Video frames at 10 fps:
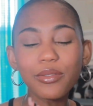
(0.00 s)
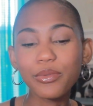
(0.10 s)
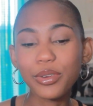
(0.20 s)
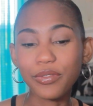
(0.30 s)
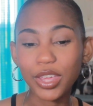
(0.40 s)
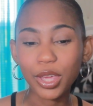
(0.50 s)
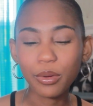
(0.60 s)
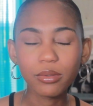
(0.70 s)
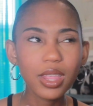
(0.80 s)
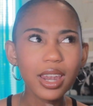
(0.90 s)
review,
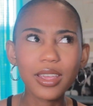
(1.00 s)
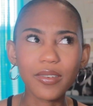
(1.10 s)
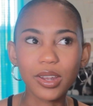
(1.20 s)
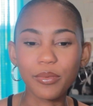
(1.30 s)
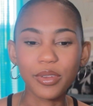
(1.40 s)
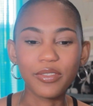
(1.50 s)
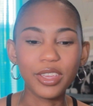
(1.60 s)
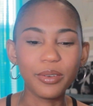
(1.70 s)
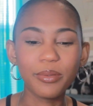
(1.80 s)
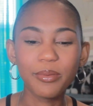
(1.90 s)
not even a
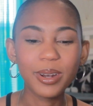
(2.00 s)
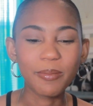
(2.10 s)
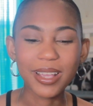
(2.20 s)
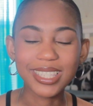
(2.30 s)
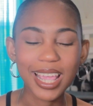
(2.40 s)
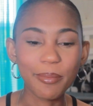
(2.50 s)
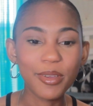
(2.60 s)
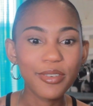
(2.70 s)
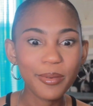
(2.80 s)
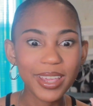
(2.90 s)
review, what am I saying,
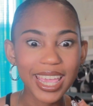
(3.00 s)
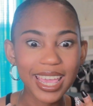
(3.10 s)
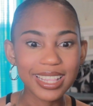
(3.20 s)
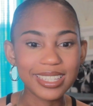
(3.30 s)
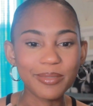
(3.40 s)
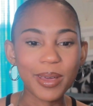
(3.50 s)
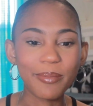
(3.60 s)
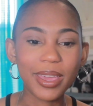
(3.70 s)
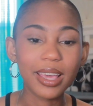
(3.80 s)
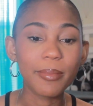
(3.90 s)
before we get into
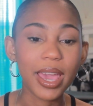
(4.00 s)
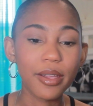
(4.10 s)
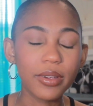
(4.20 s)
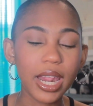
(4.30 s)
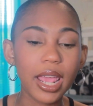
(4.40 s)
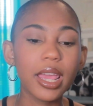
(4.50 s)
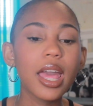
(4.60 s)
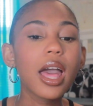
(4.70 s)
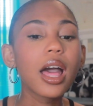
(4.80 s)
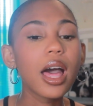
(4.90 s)
my everyday
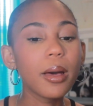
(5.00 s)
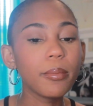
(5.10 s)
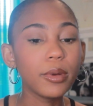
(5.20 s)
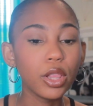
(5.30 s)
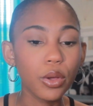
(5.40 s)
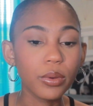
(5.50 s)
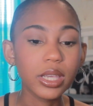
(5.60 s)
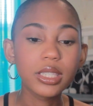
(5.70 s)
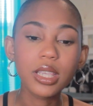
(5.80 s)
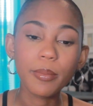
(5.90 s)

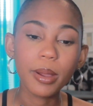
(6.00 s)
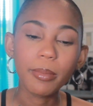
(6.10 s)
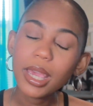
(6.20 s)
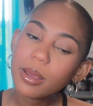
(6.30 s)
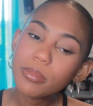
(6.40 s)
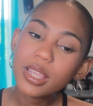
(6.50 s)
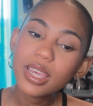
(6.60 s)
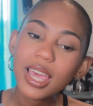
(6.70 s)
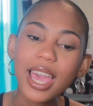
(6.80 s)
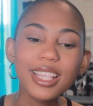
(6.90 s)
glowy summer makeup
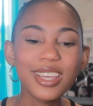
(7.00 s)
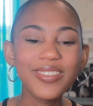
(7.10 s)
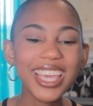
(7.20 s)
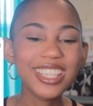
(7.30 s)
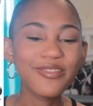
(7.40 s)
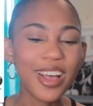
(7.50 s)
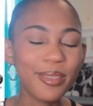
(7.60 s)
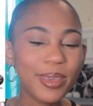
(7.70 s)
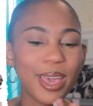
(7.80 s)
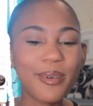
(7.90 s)
look, don't forget to
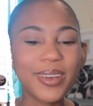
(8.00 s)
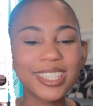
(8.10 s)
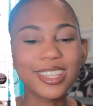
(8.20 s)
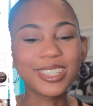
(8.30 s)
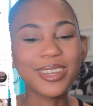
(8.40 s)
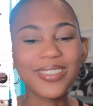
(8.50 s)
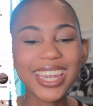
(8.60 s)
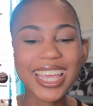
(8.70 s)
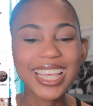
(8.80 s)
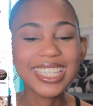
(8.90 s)
follow me on my social
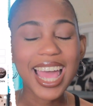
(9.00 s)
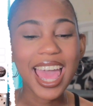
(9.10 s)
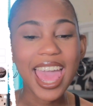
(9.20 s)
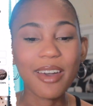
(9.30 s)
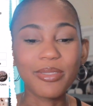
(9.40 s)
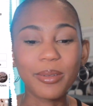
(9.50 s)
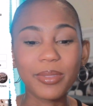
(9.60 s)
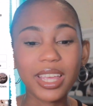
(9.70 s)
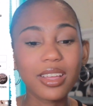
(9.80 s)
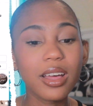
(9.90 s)
medias. I have them
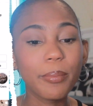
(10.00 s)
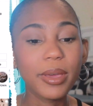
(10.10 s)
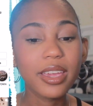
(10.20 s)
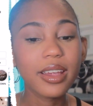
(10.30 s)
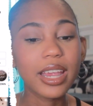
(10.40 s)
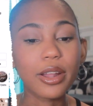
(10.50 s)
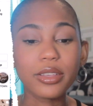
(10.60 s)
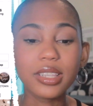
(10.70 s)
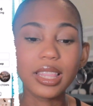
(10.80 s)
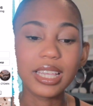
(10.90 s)
linked up here and
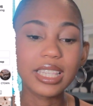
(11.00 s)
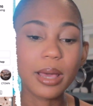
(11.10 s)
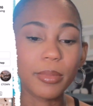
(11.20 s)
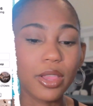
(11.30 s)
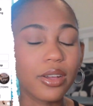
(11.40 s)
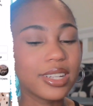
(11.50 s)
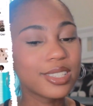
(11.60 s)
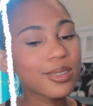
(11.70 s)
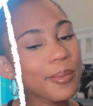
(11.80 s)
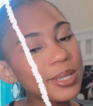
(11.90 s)
also linked down below in the
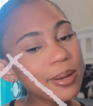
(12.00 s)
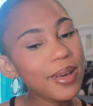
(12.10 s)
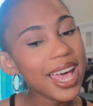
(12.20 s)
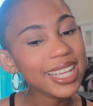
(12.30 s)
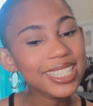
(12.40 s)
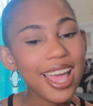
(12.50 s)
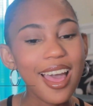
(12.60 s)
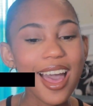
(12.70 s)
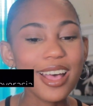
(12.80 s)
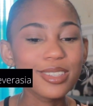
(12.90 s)
description box.
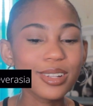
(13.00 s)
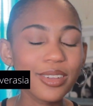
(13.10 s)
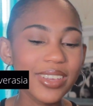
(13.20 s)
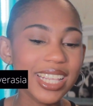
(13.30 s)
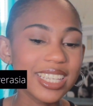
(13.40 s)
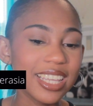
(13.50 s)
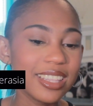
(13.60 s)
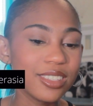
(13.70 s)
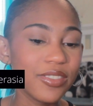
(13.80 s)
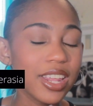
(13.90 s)
Also, don't forget to give
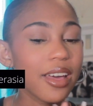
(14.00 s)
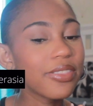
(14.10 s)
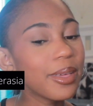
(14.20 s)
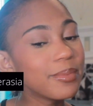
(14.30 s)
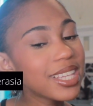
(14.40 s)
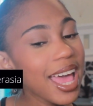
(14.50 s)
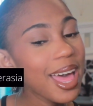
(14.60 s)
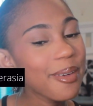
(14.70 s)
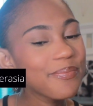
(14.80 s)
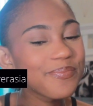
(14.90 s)
this video a thumbs
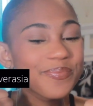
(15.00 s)
up